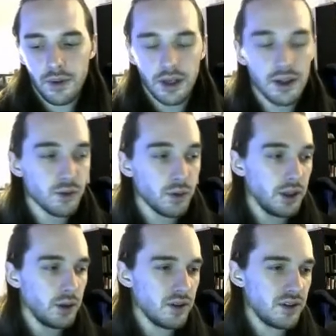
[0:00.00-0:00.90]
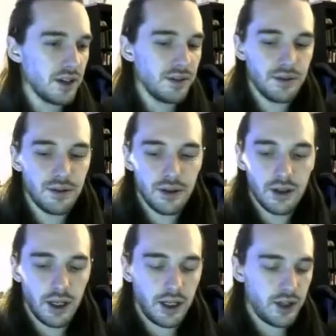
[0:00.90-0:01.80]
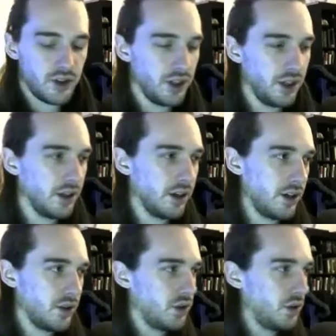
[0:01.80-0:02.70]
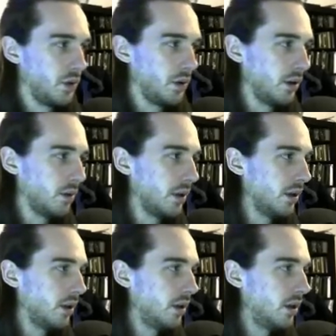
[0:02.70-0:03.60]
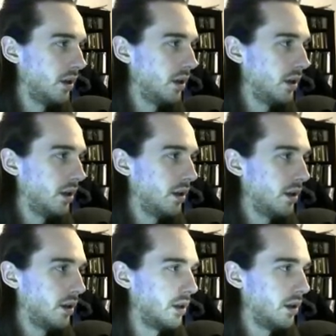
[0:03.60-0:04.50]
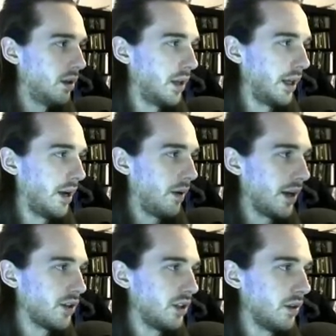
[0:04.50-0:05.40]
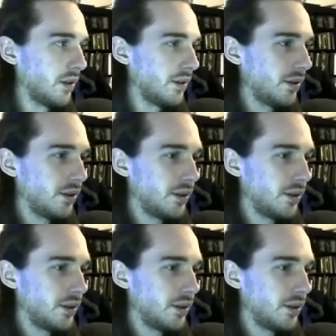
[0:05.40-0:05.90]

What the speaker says: It does really cool stuff. I can actually show you a little bit like how it actually looks.